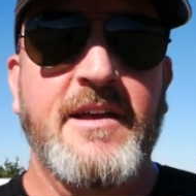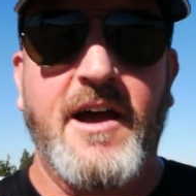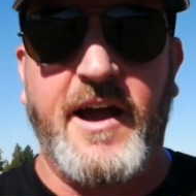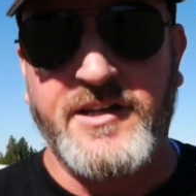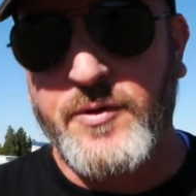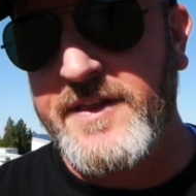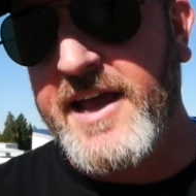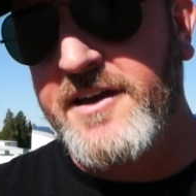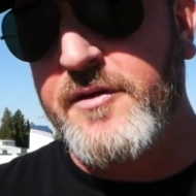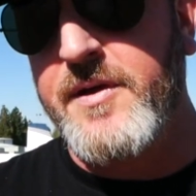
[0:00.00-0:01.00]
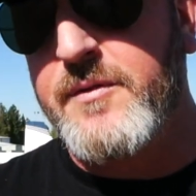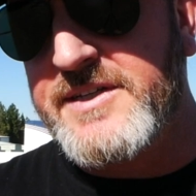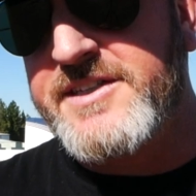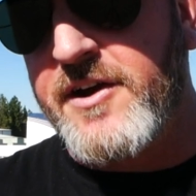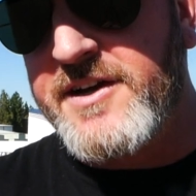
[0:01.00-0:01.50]
Uh, and toward the end of the week, we
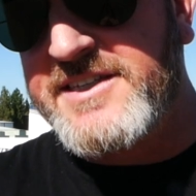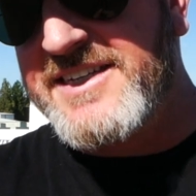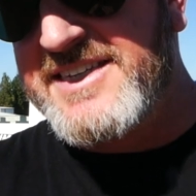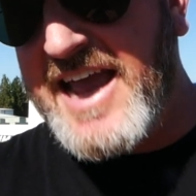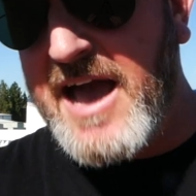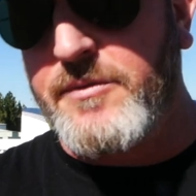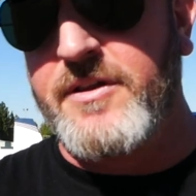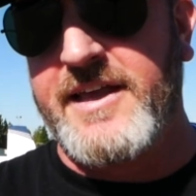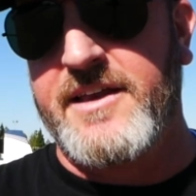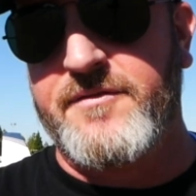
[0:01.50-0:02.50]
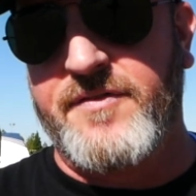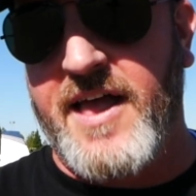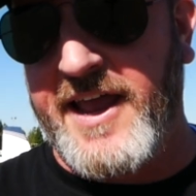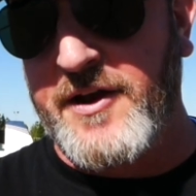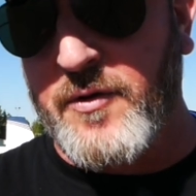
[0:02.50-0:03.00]
started to dabble in
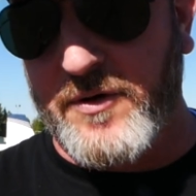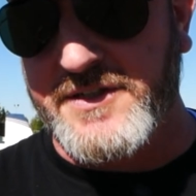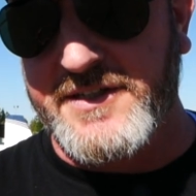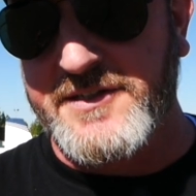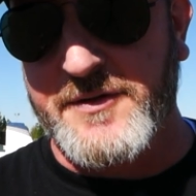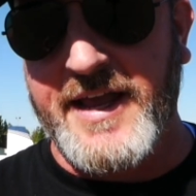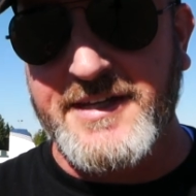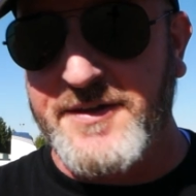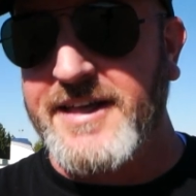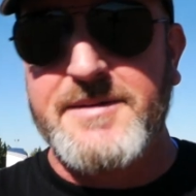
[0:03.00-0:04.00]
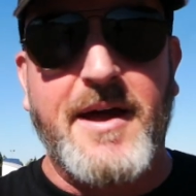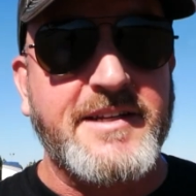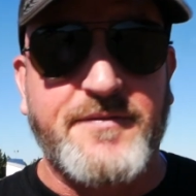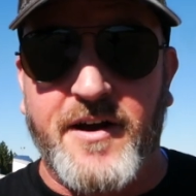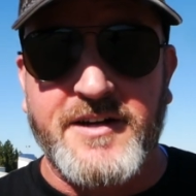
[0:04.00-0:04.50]
flying courses. Okay, so that's about
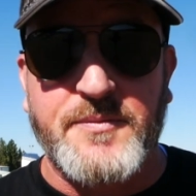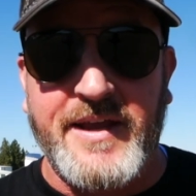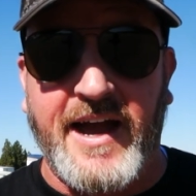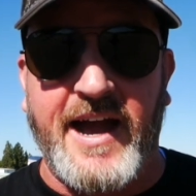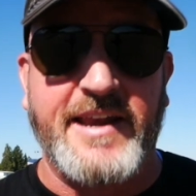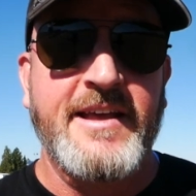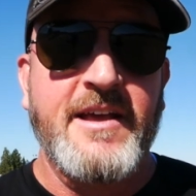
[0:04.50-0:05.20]
as far as we got.